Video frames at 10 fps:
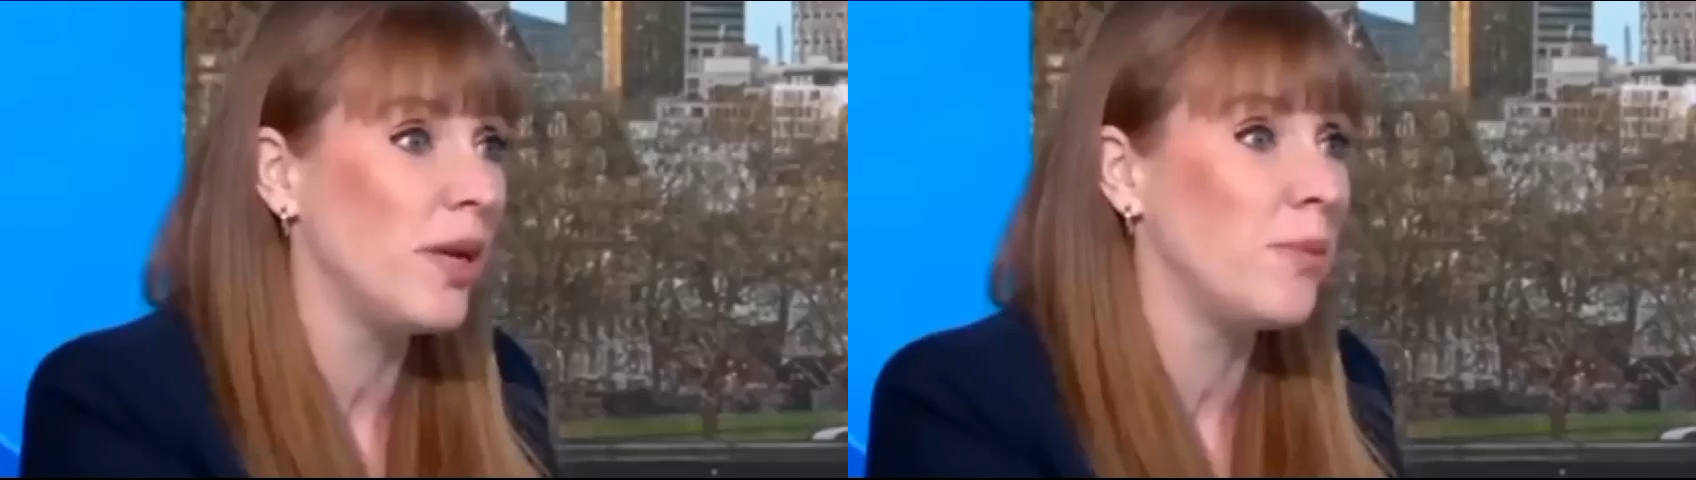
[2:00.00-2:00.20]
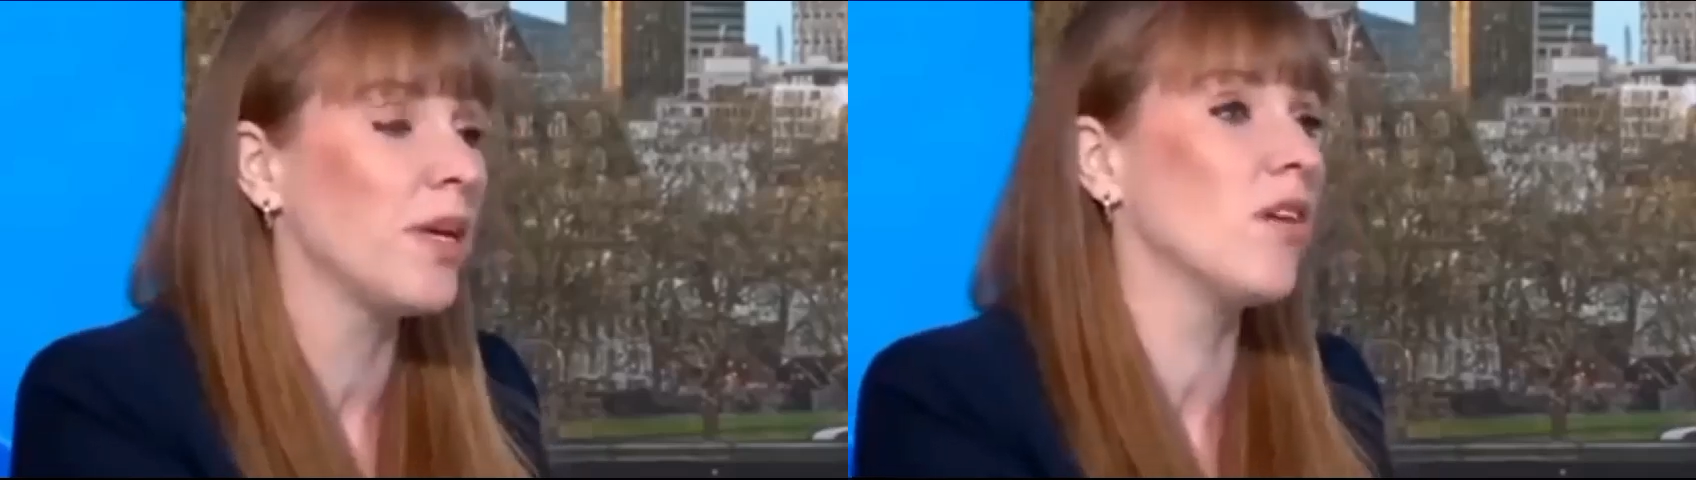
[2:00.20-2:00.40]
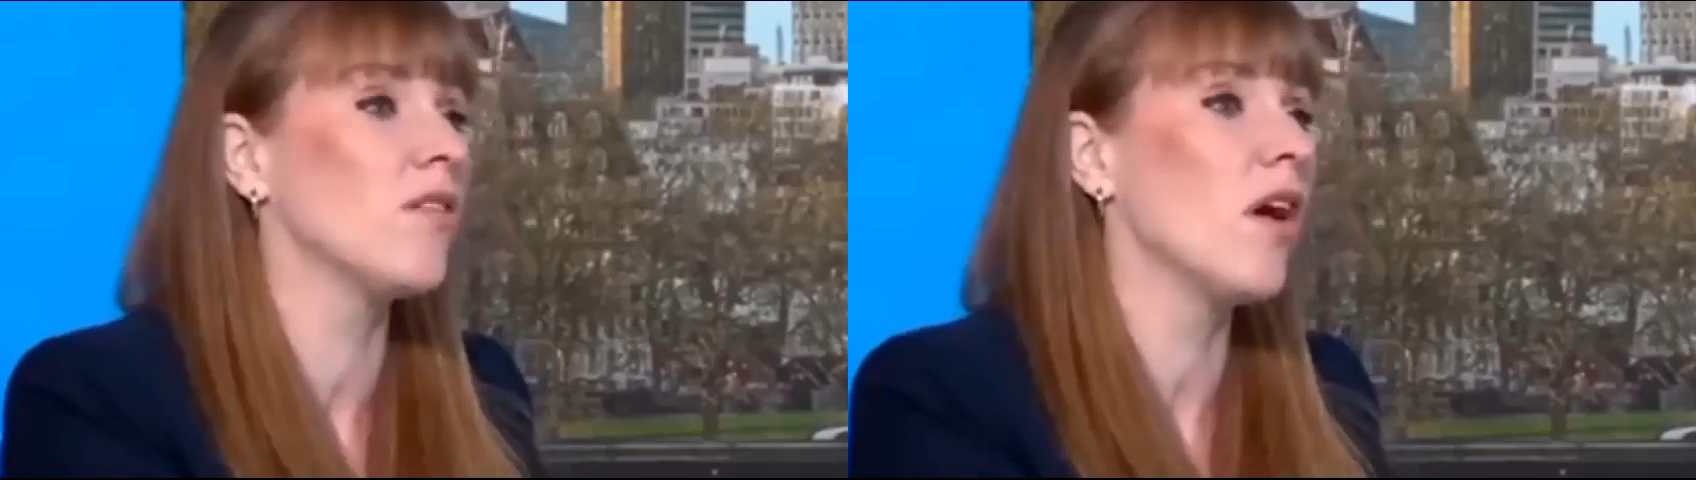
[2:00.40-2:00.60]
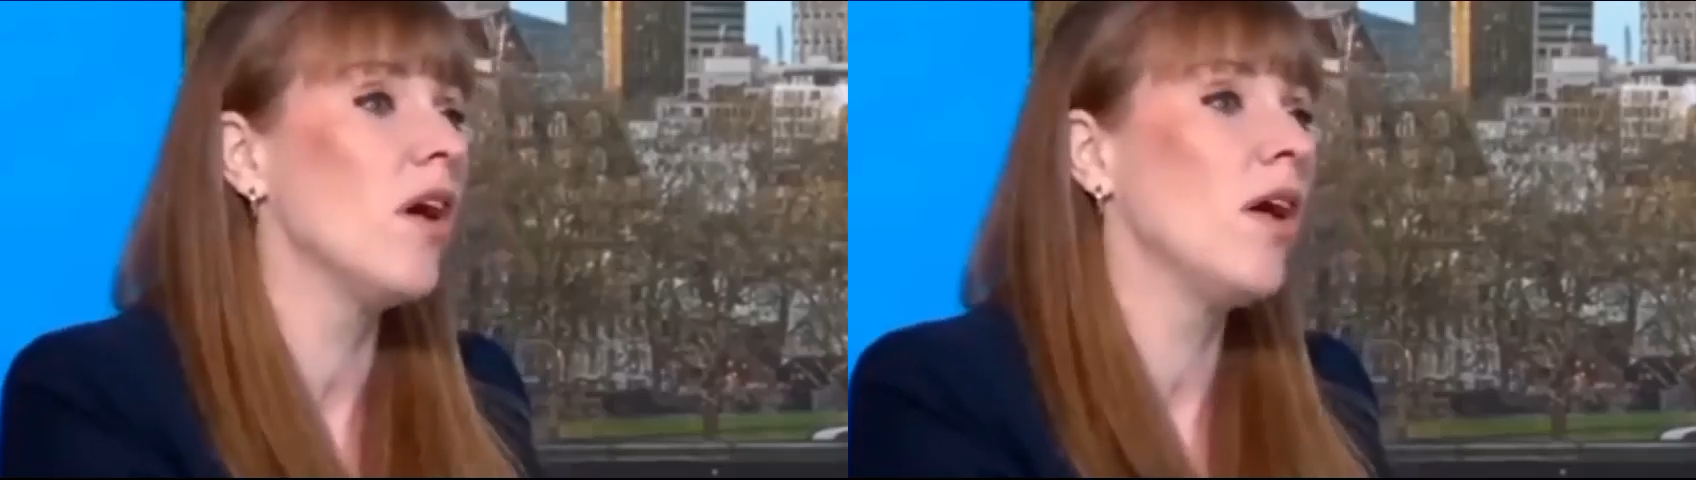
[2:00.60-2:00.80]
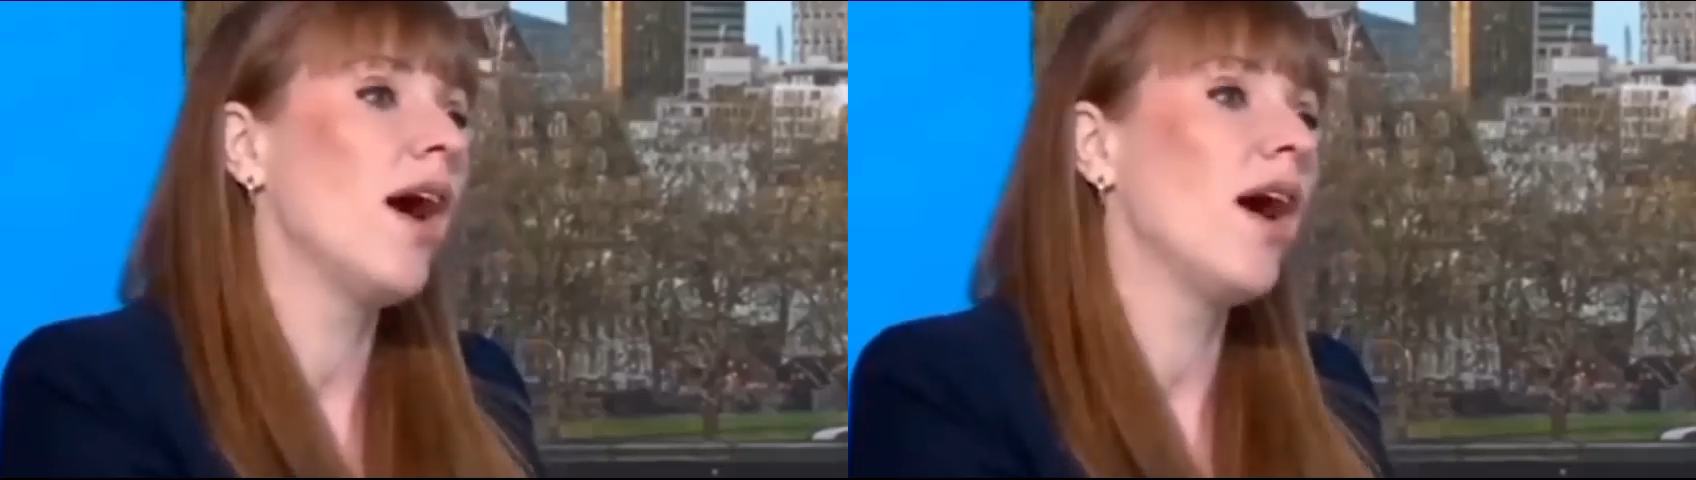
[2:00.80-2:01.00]
question.
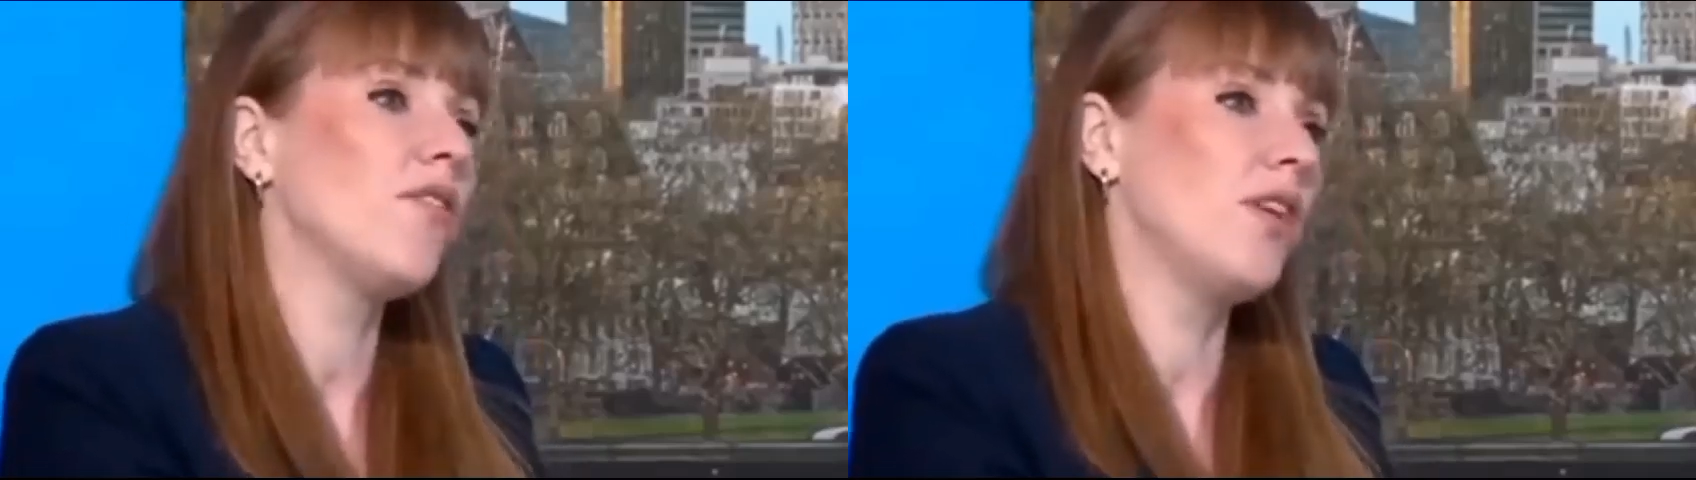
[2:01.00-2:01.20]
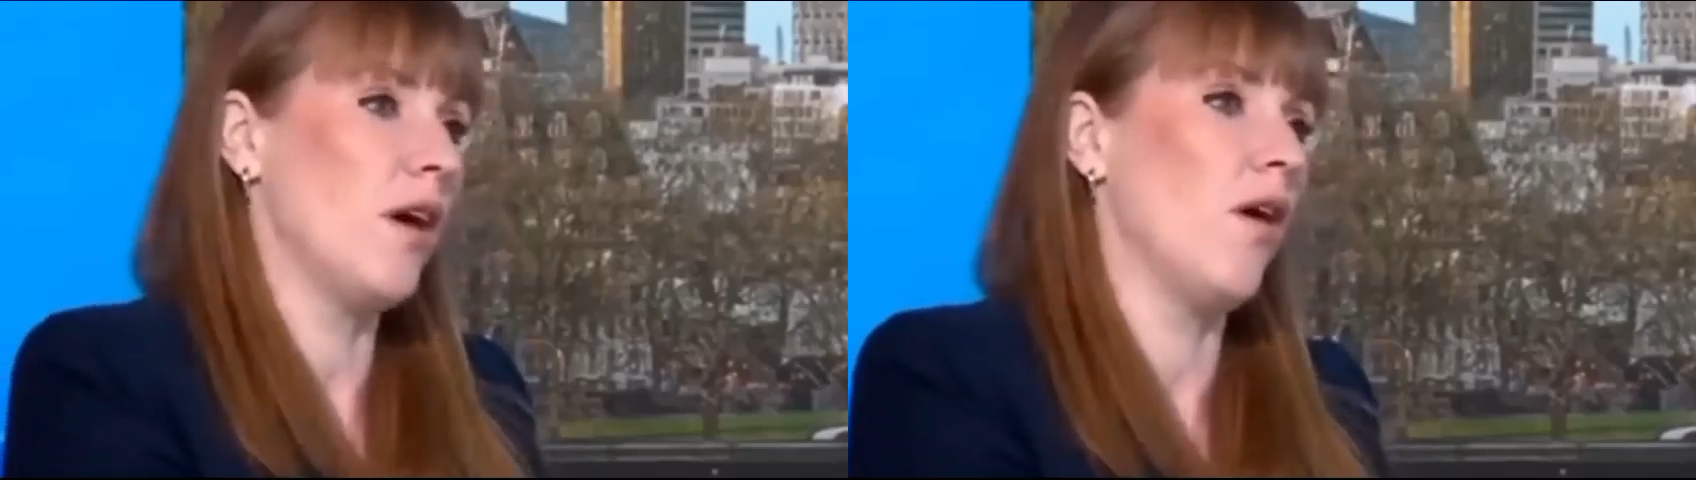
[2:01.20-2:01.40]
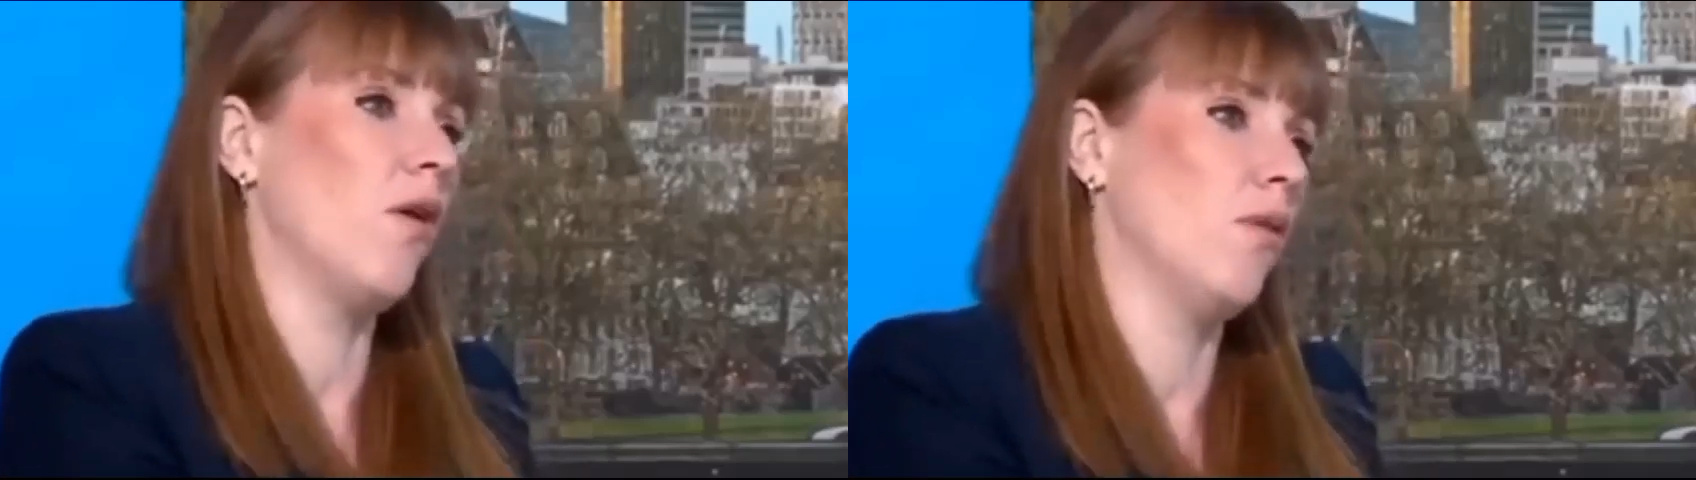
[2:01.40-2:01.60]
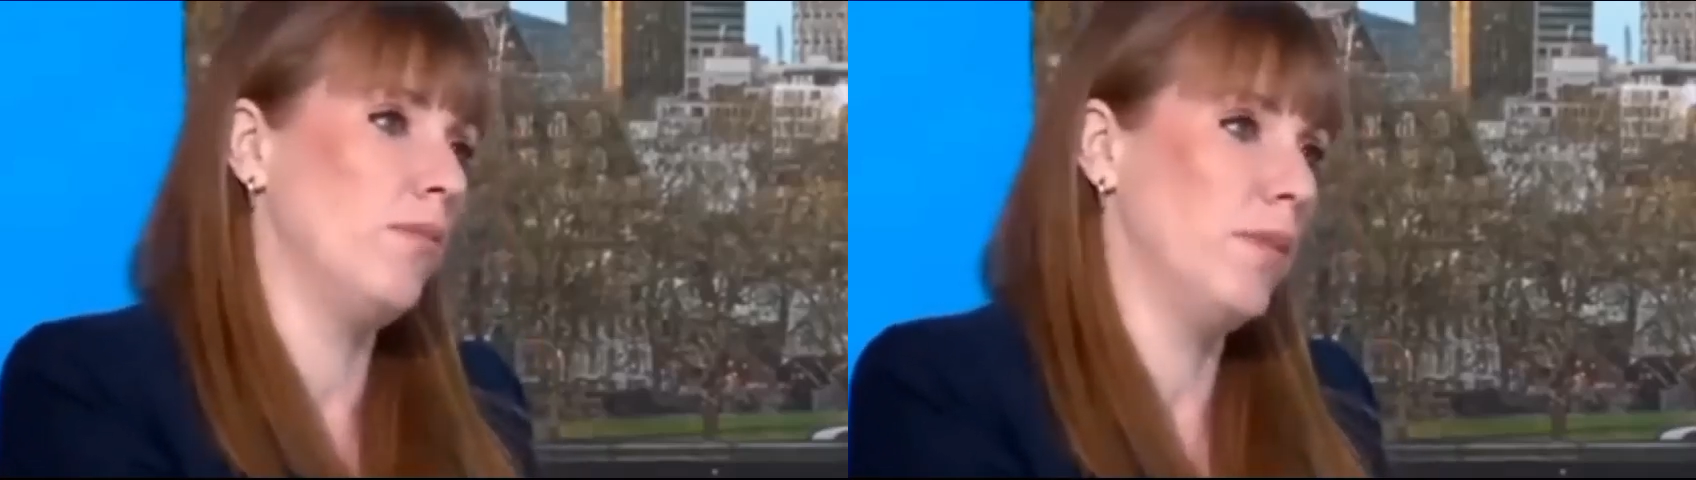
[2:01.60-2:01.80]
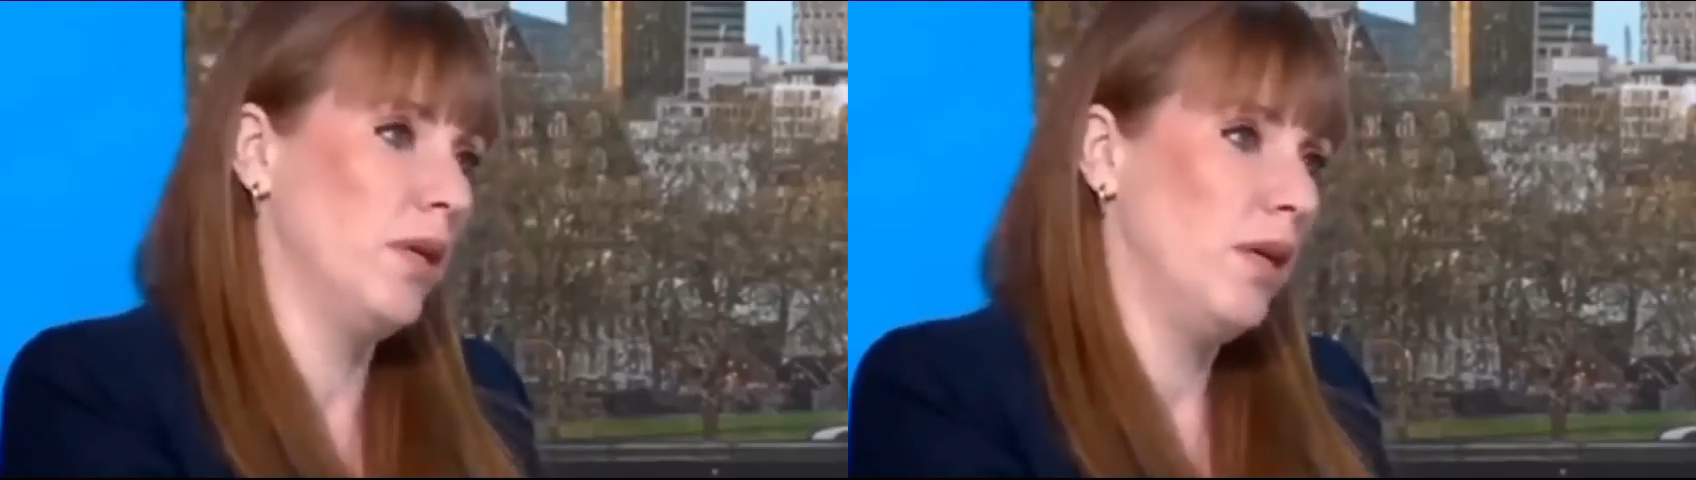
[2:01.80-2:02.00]
Did she
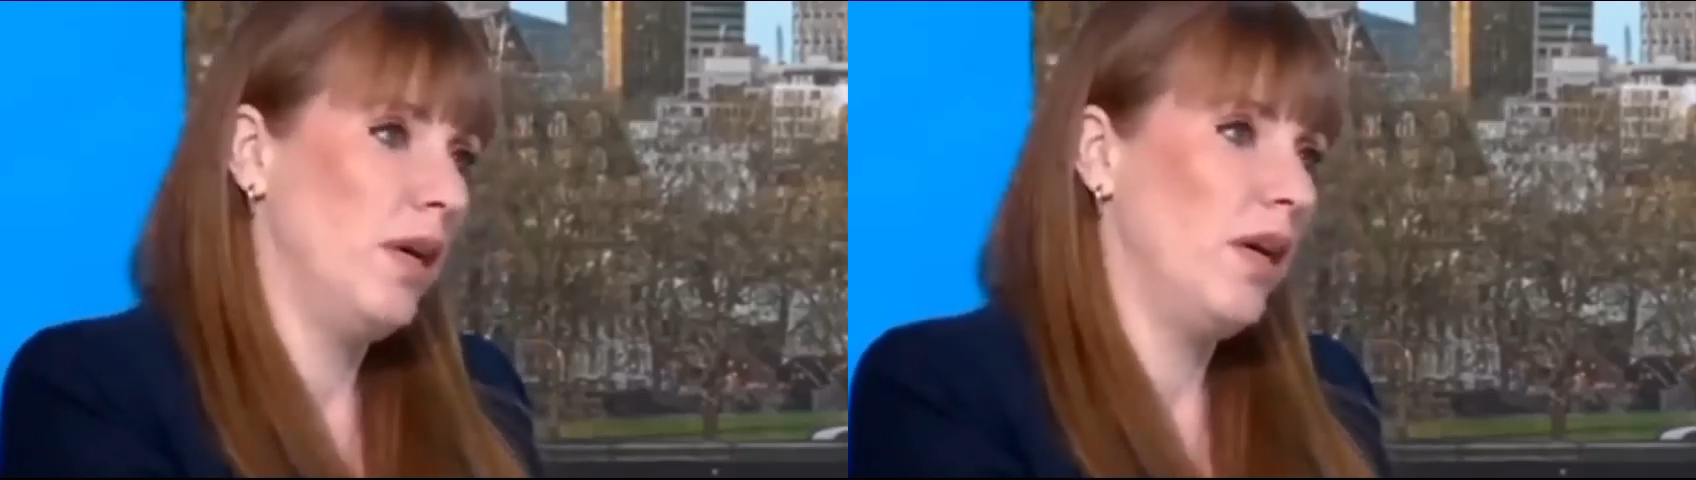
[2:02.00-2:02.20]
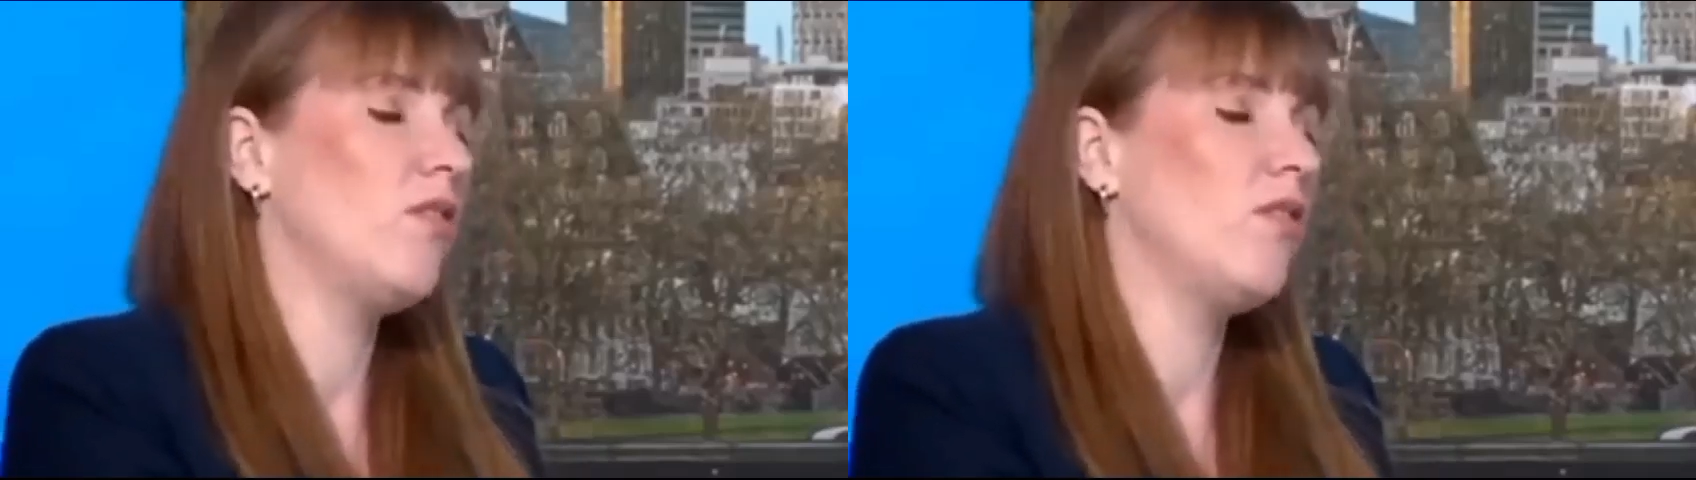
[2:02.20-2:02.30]
refer to Prince